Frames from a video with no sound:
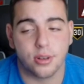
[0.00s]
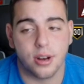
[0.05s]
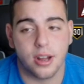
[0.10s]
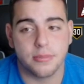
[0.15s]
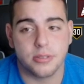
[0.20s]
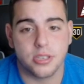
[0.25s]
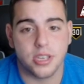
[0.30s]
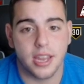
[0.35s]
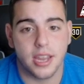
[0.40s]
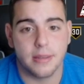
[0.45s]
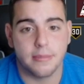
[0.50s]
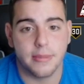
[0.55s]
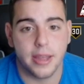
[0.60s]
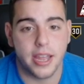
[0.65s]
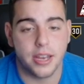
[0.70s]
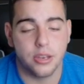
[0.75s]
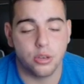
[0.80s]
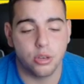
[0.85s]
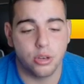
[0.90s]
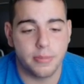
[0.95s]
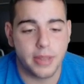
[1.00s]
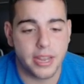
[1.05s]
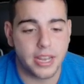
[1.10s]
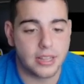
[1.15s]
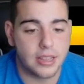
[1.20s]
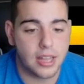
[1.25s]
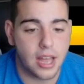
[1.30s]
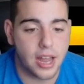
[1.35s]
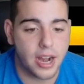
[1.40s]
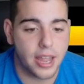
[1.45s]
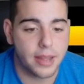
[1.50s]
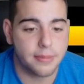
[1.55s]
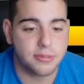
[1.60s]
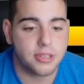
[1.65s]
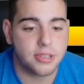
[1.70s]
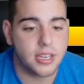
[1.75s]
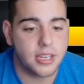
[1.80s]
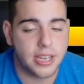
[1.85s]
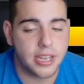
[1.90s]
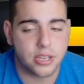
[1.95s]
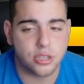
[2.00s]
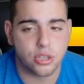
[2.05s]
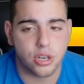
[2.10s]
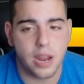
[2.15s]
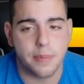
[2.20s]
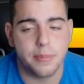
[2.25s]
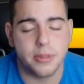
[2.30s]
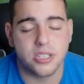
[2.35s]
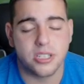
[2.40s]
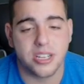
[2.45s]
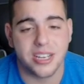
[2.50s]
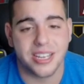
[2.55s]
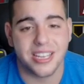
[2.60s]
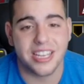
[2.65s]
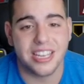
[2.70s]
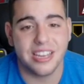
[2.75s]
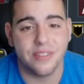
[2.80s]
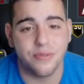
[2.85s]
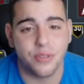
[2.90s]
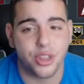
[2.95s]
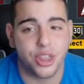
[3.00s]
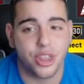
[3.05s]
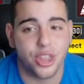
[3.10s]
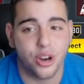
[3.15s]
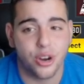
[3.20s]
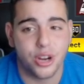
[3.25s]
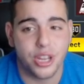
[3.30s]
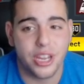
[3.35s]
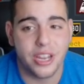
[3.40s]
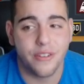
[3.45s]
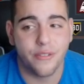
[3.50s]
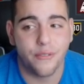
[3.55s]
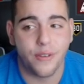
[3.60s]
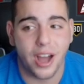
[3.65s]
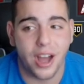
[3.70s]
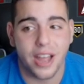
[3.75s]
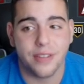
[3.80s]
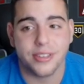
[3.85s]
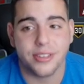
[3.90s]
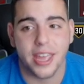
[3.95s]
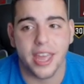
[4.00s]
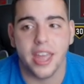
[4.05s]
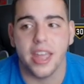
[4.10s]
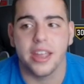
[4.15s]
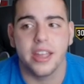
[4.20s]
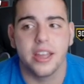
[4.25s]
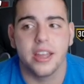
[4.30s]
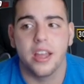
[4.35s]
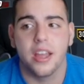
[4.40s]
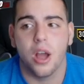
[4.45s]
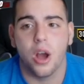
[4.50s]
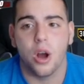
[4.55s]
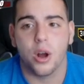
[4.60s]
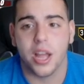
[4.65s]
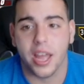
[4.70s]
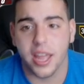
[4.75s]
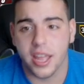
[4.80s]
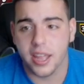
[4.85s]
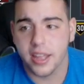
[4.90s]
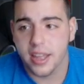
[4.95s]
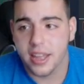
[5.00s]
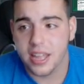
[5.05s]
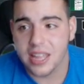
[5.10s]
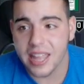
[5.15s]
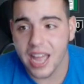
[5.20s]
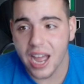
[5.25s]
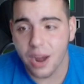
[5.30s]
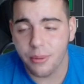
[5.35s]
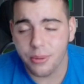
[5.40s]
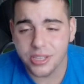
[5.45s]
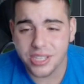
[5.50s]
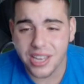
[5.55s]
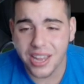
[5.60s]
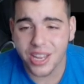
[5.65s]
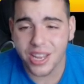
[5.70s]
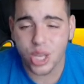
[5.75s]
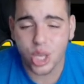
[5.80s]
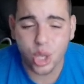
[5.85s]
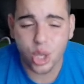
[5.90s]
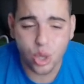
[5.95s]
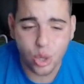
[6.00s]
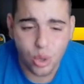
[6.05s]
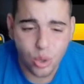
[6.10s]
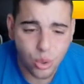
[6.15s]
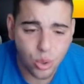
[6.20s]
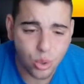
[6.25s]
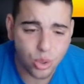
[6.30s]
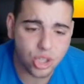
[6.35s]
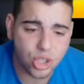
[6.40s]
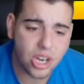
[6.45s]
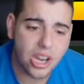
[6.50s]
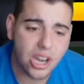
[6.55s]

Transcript: I'm saying, man. You can make a lot of MT. Yesterday, I missed a Akeem for 35K. Okay, that was a huge,